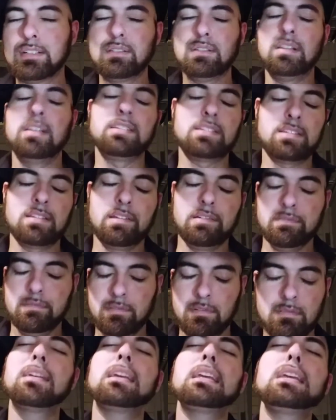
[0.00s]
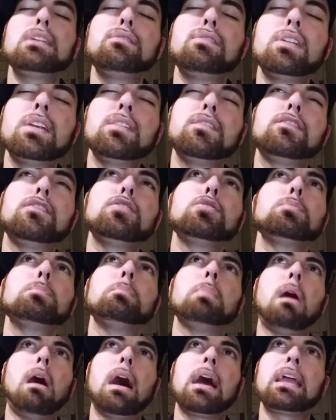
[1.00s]
Listen, even if you
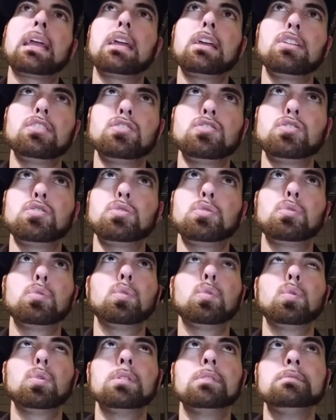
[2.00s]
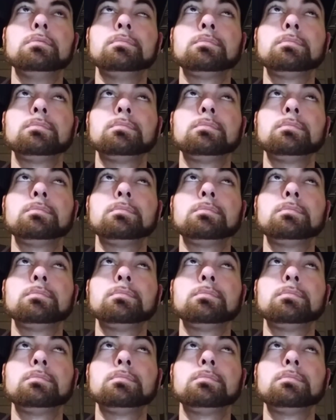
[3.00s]
buy into